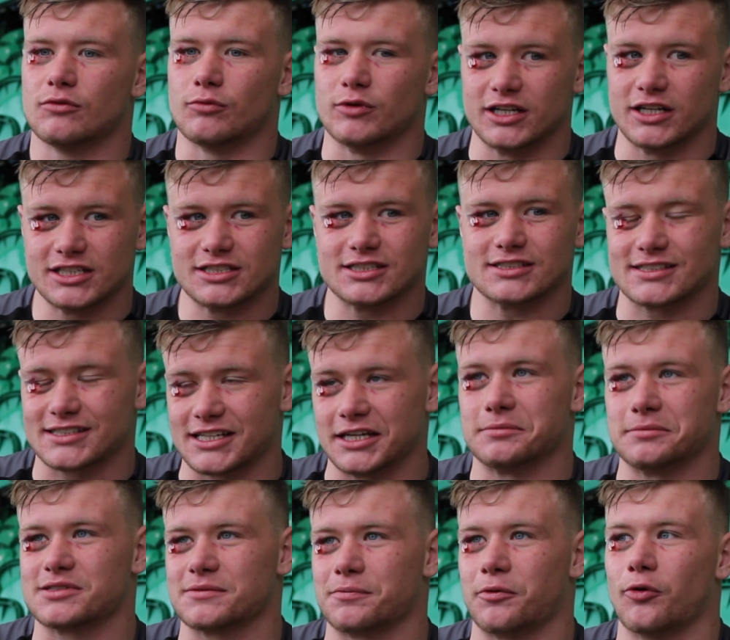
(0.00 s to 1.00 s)
We need you to
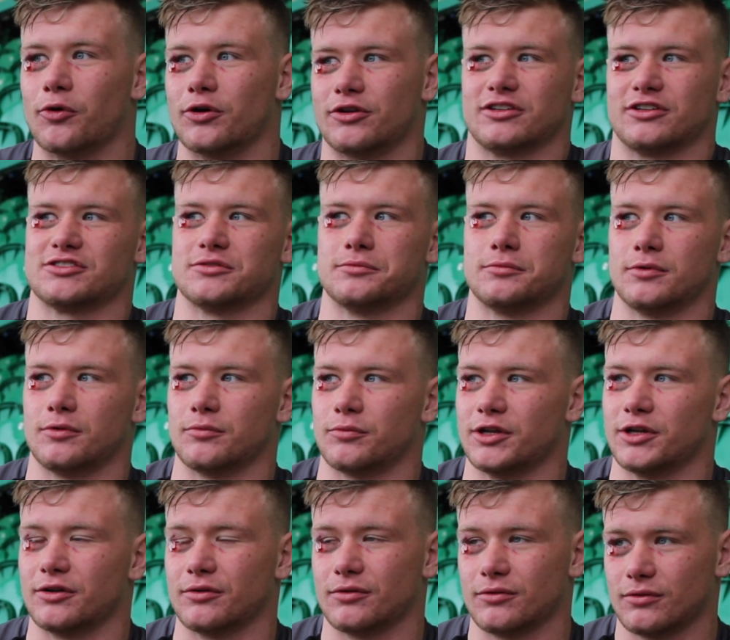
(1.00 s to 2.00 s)
keep supporting us, and
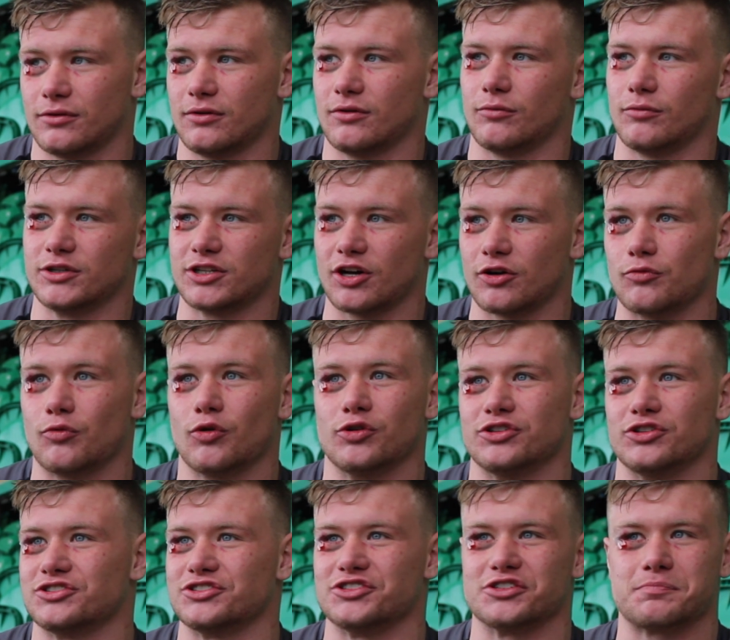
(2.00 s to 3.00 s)
we don't want
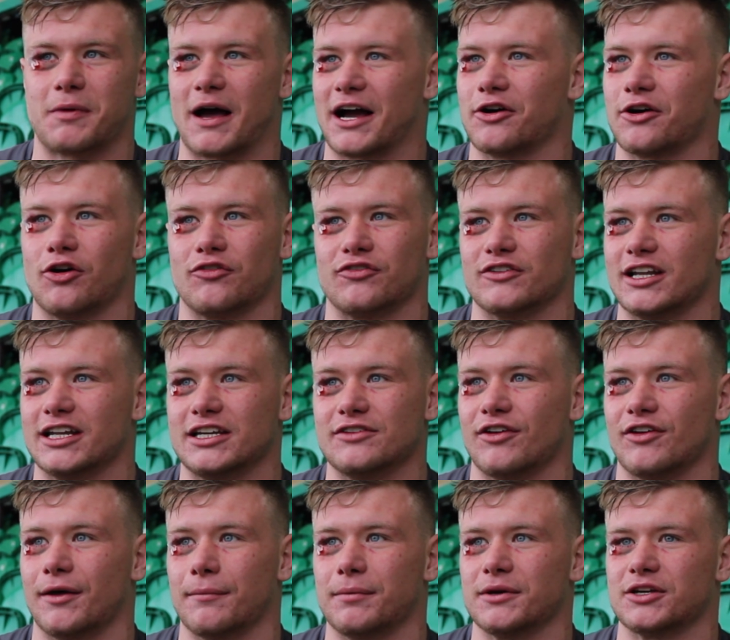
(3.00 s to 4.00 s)
you to just back off and leave it,